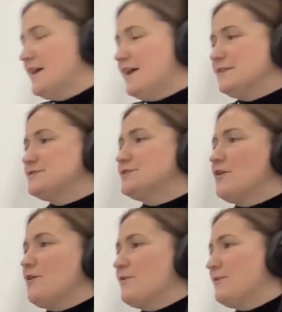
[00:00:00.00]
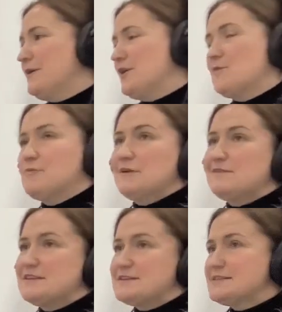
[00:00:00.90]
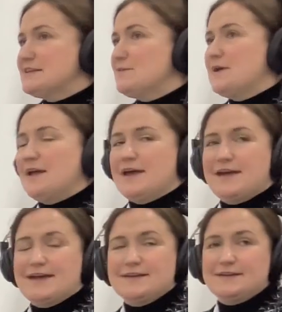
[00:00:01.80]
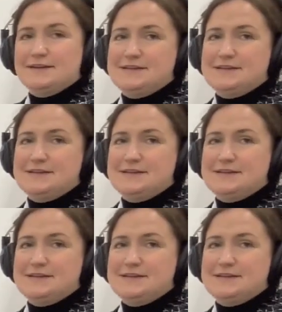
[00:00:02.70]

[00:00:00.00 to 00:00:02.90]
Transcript: And so, previously we had a